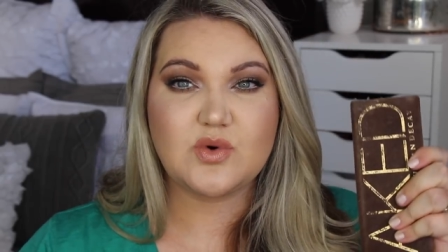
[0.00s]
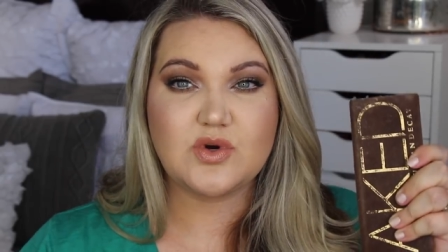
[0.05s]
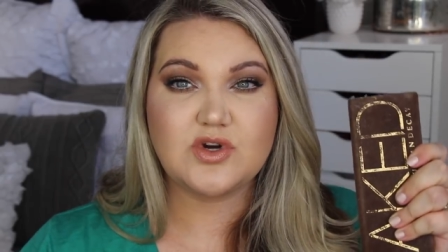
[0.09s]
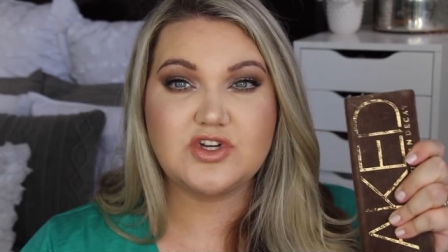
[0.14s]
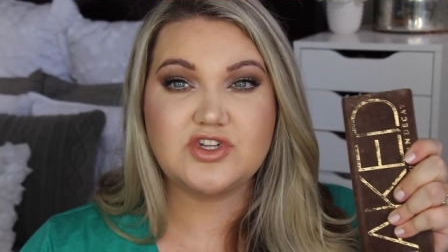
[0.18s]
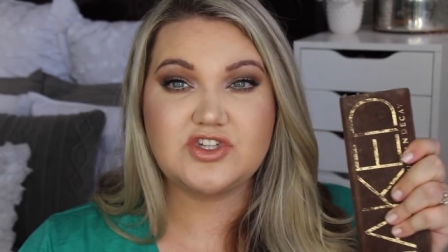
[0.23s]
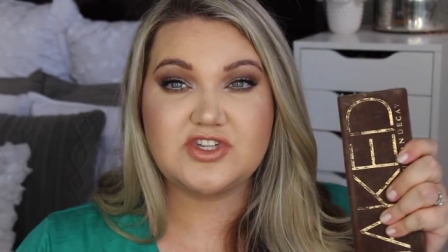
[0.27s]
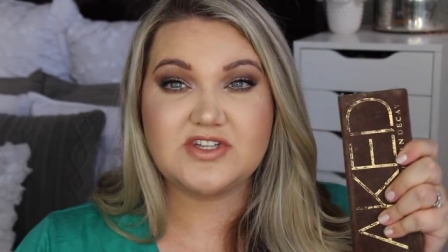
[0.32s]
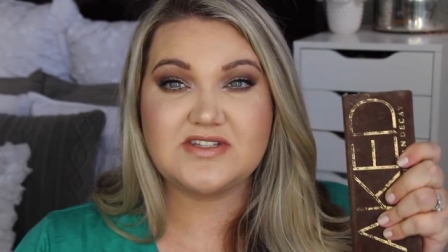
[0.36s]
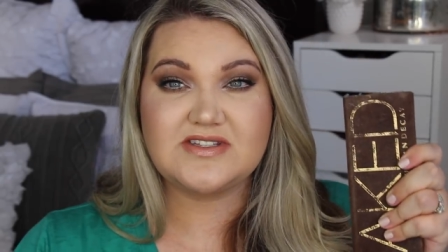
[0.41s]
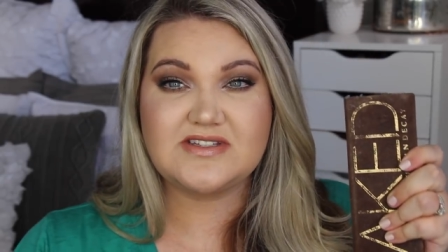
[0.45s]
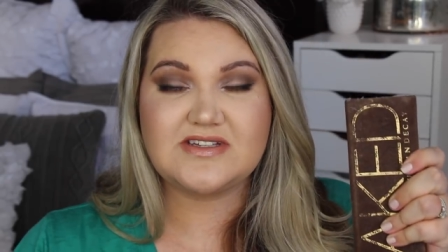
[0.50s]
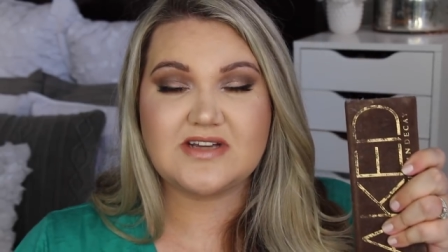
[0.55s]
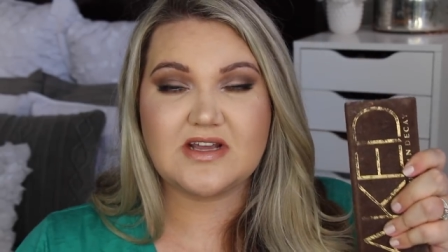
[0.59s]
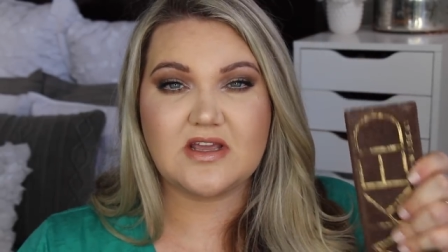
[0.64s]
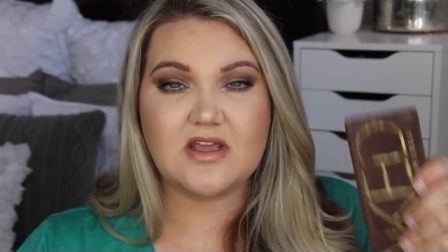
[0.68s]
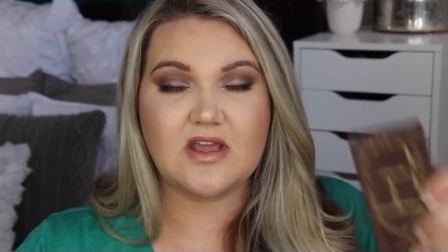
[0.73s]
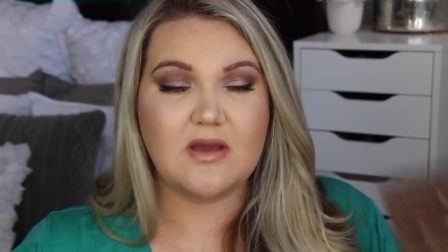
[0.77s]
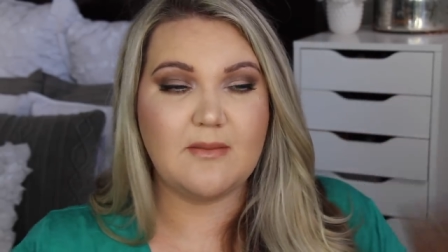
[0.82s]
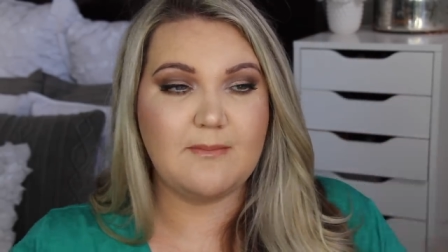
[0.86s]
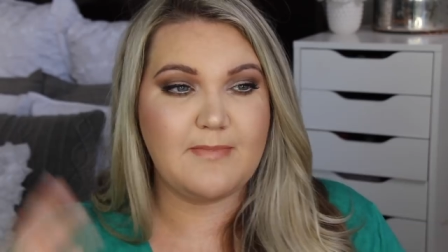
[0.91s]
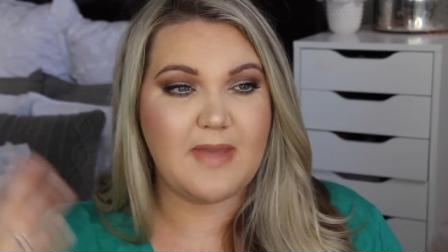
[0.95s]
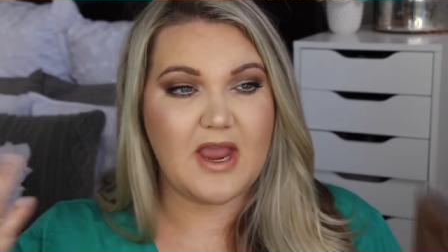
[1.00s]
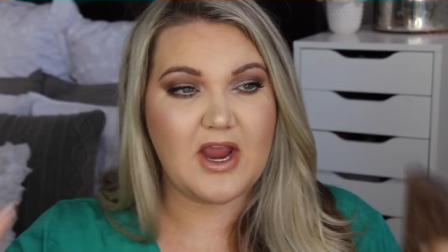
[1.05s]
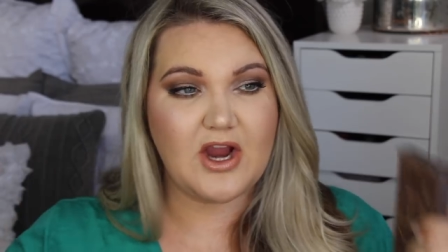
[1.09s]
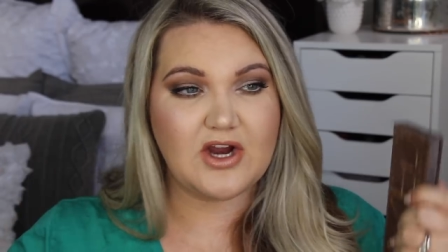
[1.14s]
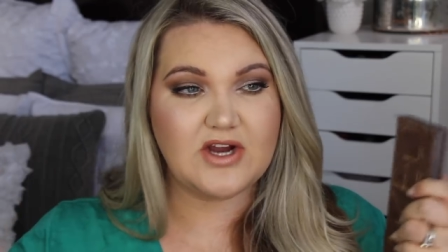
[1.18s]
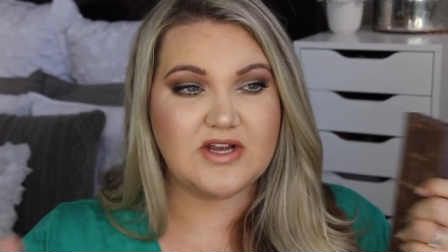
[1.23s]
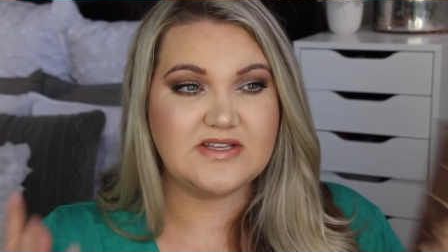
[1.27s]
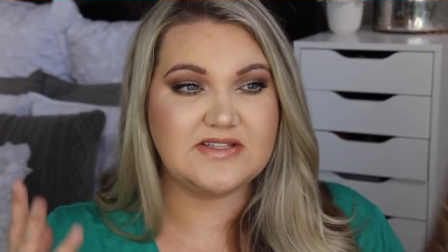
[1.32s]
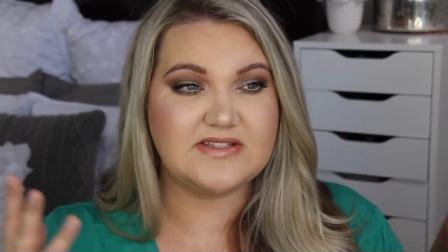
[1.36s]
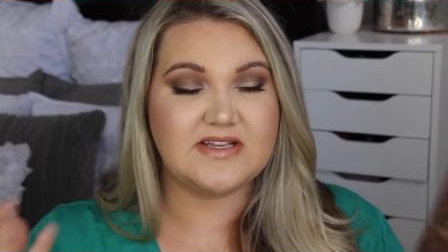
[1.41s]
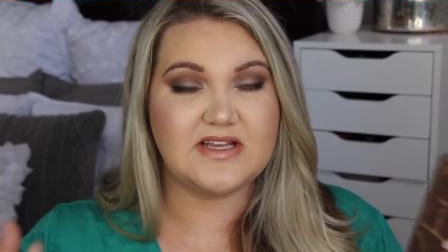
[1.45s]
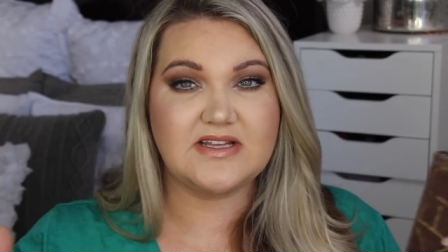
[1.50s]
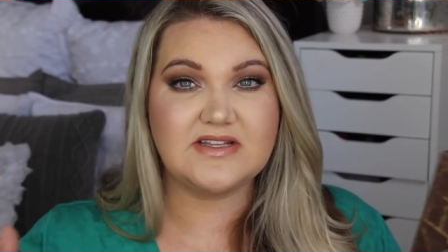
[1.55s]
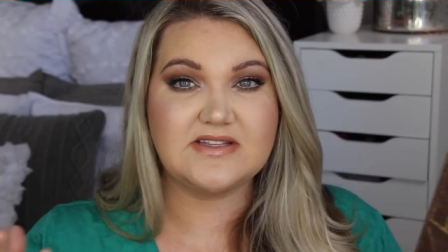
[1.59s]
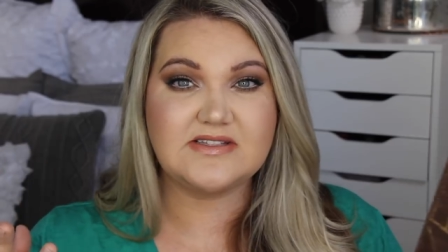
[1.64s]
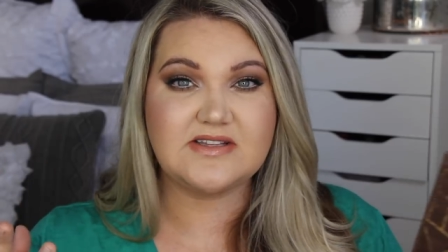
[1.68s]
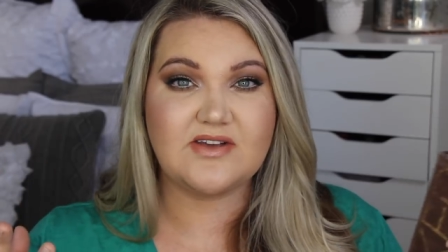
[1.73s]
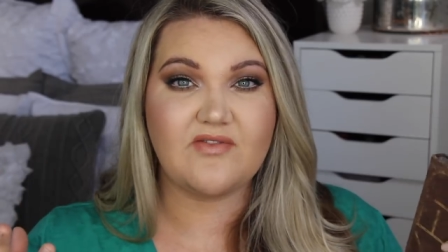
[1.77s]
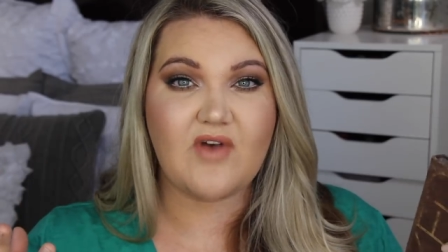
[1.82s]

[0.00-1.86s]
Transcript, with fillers: or just comparisons